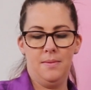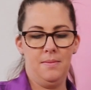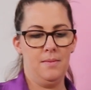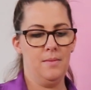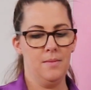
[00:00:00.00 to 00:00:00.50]

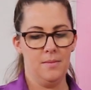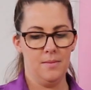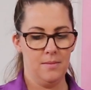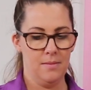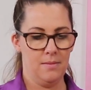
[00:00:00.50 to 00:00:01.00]

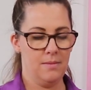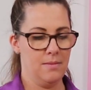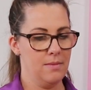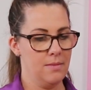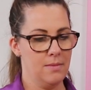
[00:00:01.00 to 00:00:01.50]

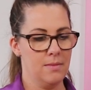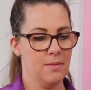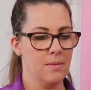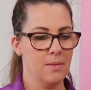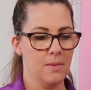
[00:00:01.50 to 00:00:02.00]

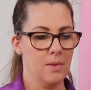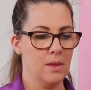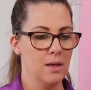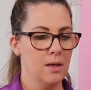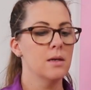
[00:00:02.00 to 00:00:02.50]

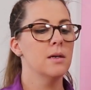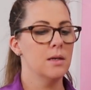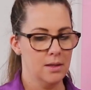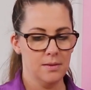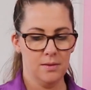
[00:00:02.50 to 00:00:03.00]

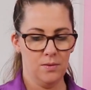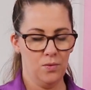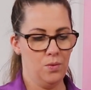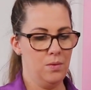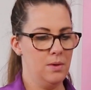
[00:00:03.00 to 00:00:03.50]

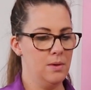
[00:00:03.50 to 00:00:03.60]
(not speaking)